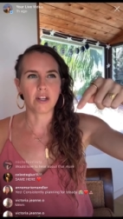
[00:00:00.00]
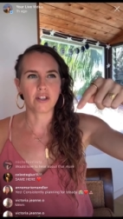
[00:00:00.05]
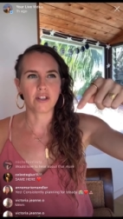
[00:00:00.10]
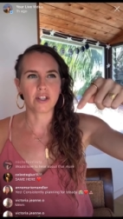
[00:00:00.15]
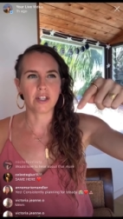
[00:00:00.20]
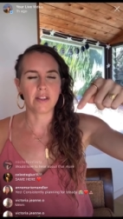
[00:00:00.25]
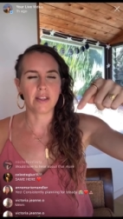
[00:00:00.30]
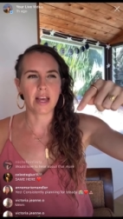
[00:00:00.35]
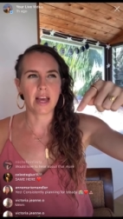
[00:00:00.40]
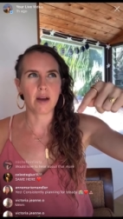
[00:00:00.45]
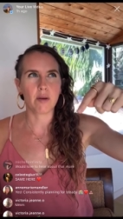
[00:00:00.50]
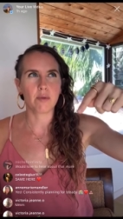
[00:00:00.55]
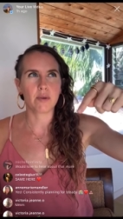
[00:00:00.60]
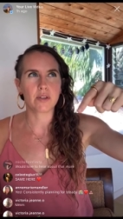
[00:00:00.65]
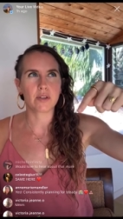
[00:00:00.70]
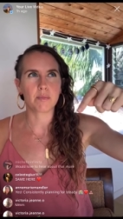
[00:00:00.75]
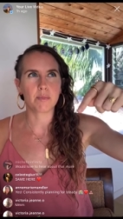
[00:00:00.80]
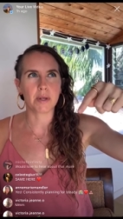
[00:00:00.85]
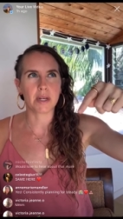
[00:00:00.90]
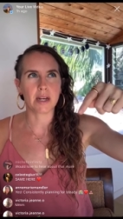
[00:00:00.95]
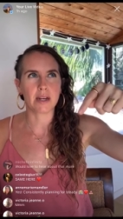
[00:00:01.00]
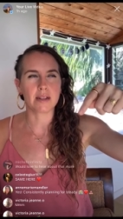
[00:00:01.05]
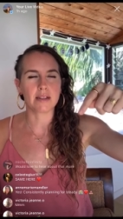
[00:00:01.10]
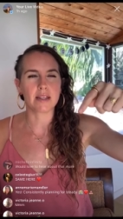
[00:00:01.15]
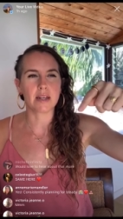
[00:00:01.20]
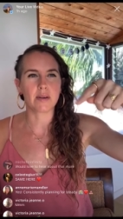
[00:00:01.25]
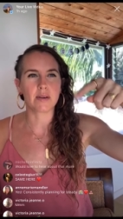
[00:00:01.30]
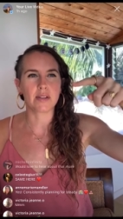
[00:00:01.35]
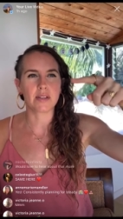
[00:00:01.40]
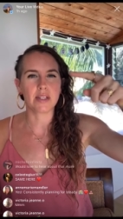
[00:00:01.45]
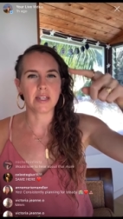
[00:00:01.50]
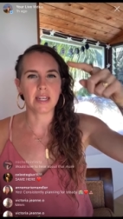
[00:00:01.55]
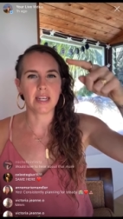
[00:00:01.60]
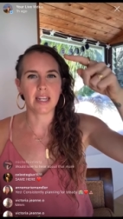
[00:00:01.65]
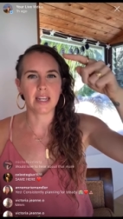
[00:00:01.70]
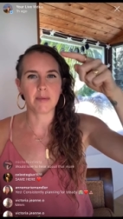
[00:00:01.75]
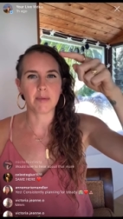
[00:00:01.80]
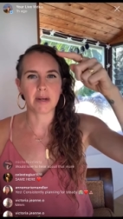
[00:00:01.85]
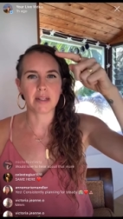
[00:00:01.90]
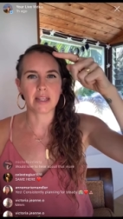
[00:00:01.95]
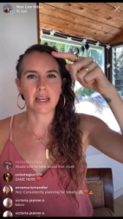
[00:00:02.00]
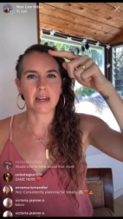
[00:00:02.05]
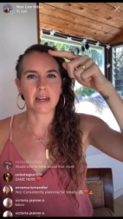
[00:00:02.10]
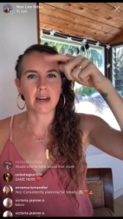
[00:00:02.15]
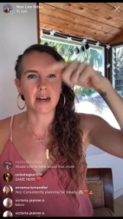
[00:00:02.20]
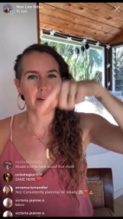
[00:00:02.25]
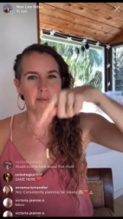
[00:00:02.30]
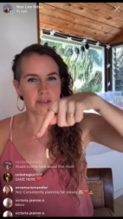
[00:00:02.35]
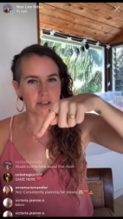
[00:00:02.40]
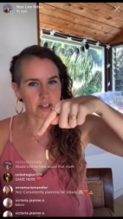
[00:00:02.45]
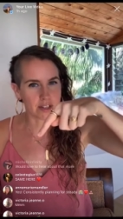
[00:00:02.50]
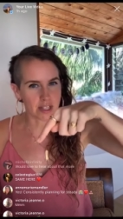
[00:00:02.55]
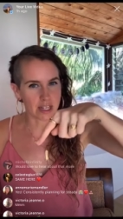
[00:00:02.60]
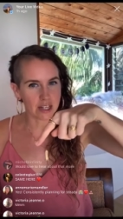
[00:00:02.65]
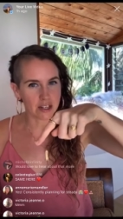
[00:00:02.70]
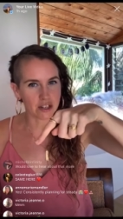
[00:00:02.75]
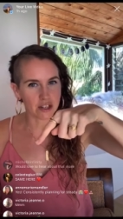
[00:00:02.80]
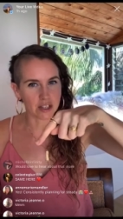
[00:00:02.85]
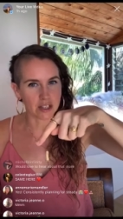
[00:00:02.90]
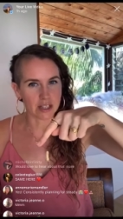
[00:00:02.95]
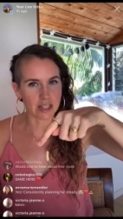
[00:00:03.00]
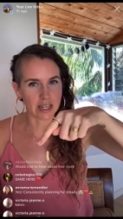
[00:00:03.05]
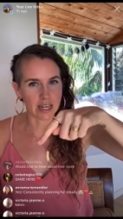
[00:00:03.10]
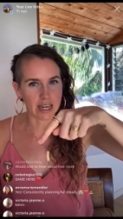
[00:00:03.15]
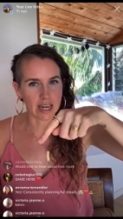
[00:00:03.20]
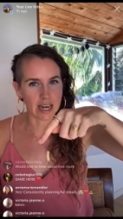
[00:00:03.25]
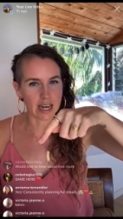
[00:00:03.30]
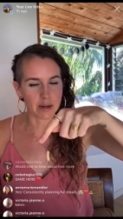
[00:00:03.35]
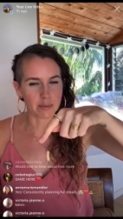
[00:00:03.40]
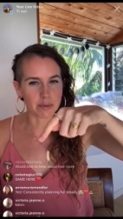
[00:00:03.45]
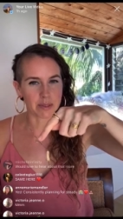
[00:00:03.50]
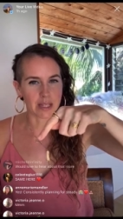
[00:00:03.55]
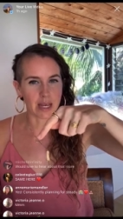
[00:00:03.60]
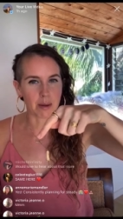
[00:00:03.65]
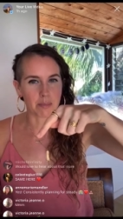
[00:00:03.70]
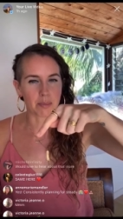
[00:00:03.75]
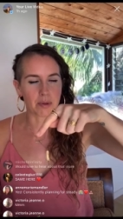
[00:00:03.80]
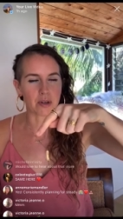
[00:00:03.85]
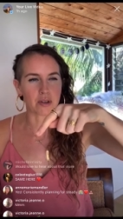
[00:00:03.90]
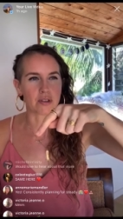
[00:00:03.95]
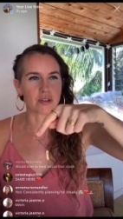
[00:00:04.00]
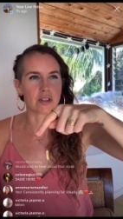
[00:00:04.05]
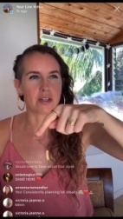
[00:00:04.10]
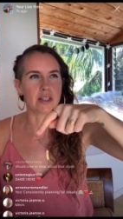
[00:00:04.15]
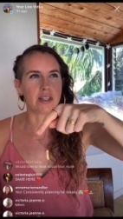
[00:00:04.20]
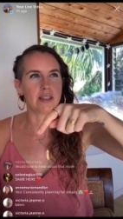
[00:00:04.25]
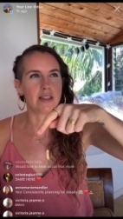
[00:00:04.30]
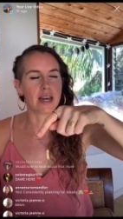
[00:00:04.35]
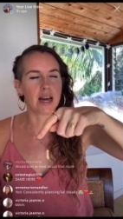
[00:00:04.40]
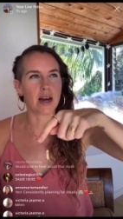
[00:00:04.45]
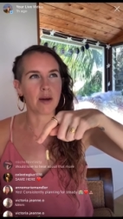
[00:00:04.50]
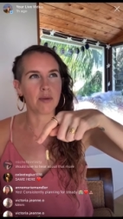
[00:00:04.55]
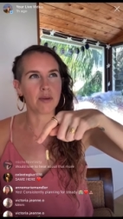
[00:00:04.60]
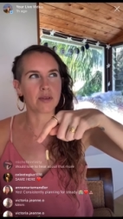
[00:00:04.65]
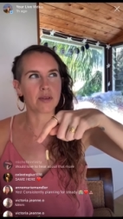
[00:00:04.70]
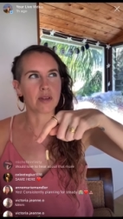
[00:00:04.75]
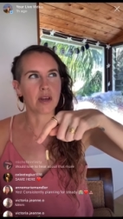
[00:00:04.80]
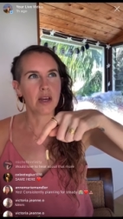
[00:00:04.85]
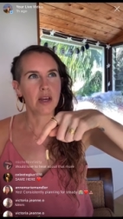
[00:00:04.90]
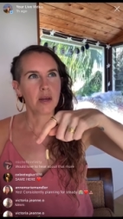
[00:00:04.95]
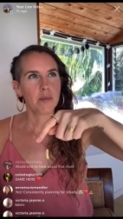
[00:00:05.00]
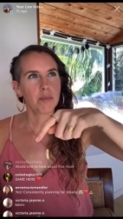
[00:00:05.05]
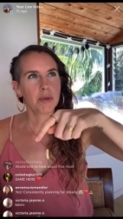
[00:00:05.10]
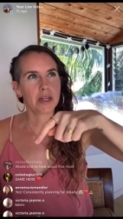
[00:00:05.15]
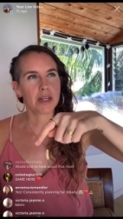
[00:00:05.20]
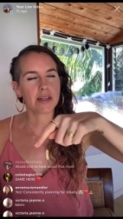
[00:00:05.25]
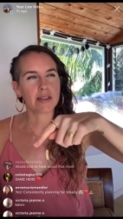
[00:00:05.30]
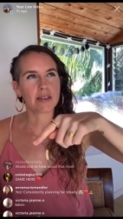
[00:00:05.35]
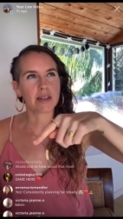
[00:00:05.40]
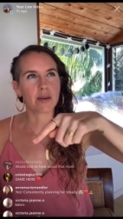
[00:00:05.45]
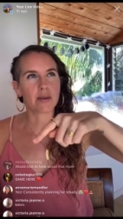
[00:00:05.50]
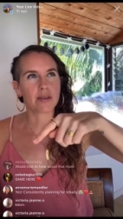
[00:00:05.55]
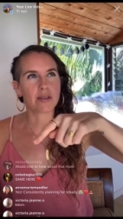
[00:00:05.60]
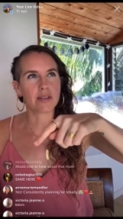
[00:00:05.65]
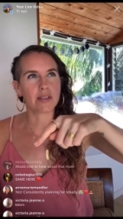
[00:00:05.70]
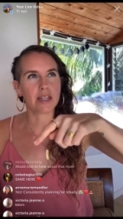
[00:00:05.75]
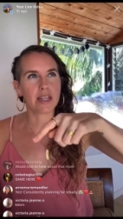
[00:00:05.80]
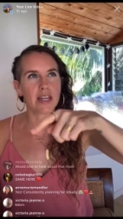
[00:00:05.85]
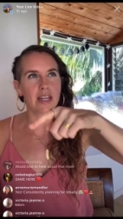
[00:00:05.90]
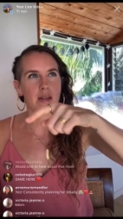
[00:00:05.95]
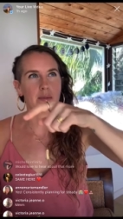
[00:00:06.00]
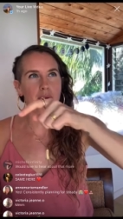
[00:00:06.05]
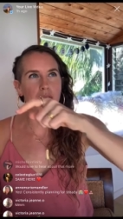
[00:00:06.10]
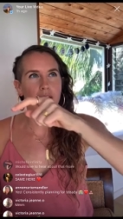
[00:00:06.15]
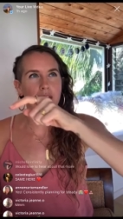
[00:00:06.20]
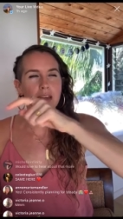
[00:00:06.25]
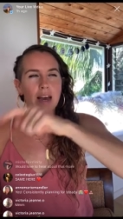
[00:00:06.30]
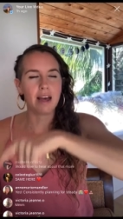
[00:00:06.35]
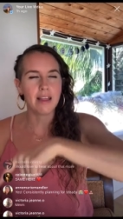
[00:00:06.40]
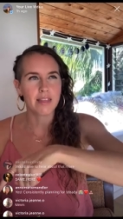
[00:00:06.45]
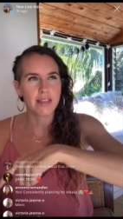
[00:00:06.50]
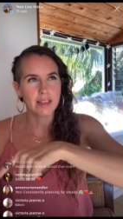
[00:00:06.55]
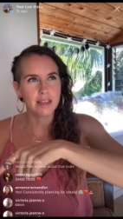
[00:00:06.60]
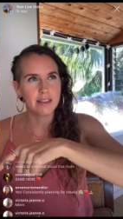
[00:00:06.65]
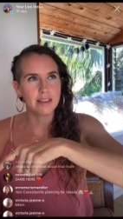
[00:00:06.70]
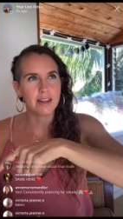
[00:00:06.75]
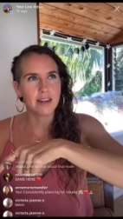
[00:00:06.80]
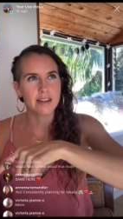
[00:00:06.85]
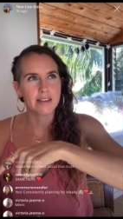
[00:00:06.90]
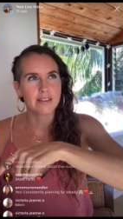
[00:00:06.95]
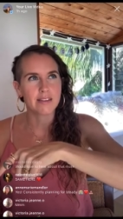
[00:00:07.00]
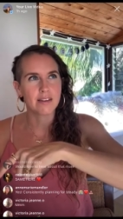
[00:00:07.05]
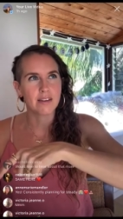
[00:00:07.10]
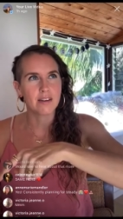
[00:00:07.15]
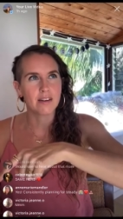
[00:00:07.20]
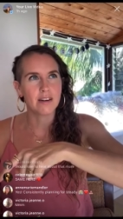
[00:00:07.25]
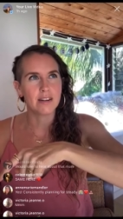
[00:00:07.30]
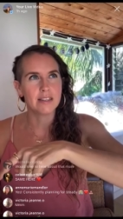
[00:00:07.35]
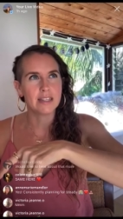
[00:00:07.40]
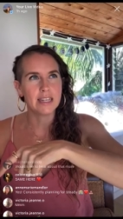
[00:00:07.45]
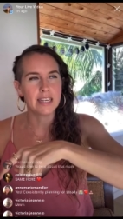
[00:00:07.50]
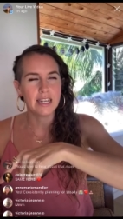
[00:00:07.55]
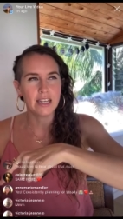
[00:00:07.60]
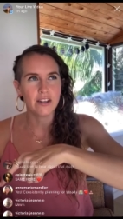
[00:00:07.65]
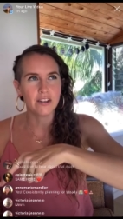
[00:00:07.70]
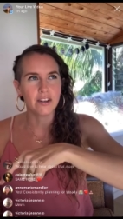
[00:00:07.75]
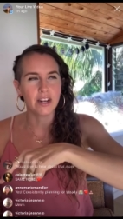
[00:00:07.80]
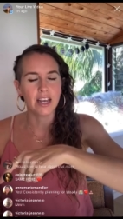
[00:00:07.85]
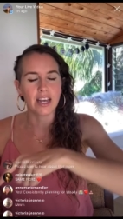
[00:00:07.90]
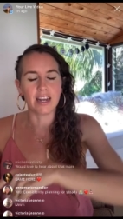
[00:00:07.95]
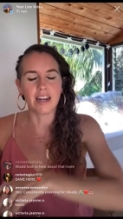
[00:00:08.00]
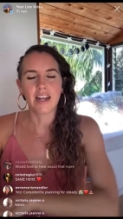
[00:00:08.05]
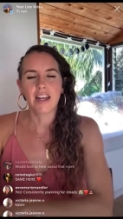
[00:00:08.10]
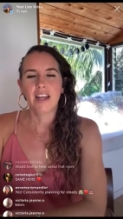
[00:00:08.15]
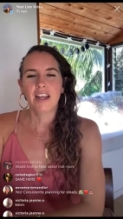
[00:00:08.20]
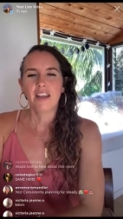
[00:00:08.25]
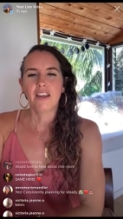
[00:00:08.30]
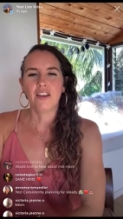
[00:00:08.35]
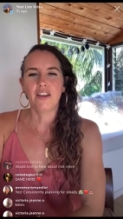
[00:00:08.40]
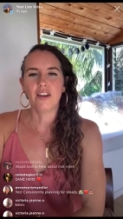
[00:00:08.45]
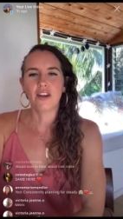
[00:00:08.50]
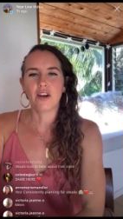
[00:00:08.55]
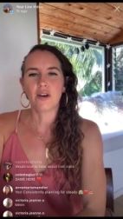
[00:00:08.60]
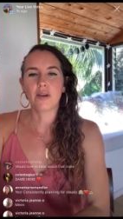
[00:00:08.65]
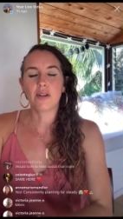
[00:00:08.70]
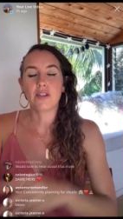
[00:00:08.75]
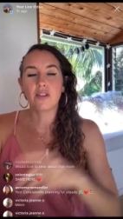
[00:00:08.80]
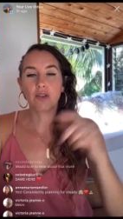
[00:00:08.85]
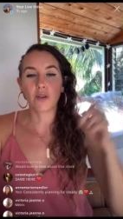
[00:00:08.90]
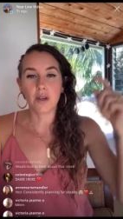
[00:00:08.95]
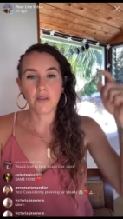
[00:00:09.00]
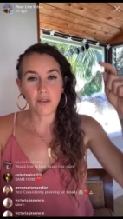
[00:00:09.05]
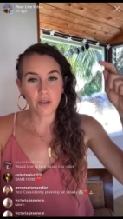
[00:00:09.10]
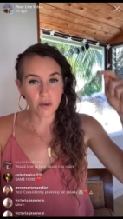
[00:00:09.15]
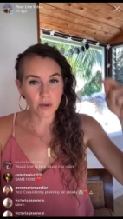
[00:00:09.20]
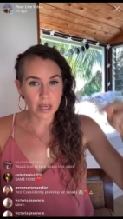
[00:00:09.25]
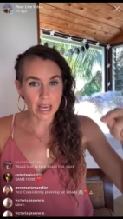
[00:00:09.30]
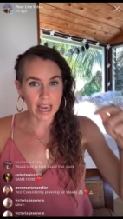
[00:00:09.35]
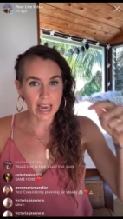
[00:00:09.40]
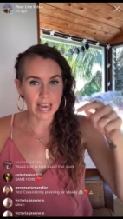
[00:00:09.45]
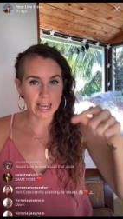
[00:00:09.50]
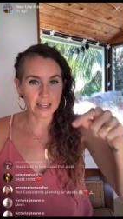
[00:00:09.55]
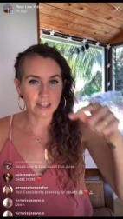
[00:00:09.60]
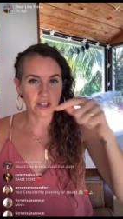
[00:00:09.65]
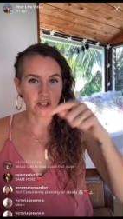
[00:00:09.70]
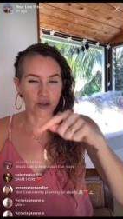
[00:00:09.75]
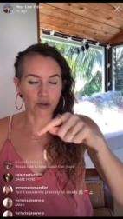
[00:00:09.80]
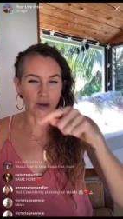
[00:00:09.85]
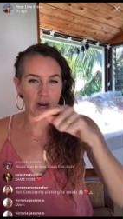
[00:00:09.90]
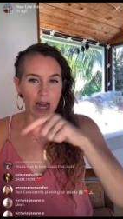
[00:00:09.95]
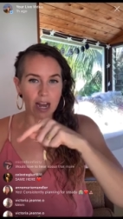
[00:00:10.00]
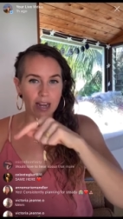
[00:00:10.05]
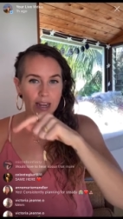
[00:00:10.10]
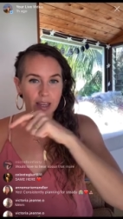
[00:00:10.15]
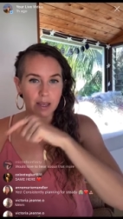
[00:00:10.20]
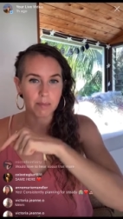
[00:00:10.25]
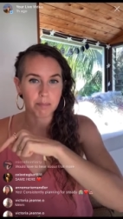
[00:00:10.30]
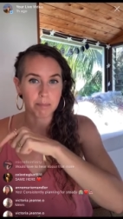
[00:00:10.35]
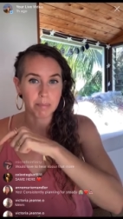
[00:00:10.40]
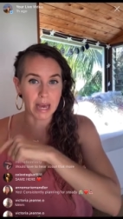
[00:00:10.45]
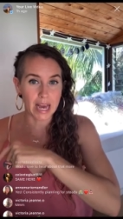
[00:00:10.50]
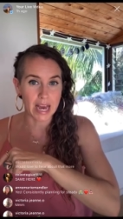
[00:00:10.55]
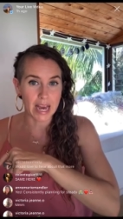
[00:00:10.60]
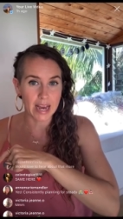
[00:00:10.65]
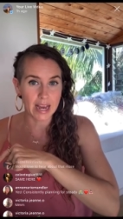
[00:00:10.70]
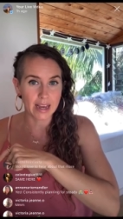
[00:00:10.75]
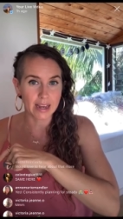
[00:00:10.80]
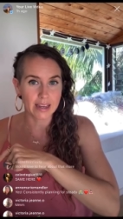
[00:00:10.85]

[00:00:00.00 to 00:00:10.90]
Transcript: And that was because I was thinking about that conversation that I had with that person. And that was because I was thinking about that thing that I saw on the internet, you know? And so if you can't track it back,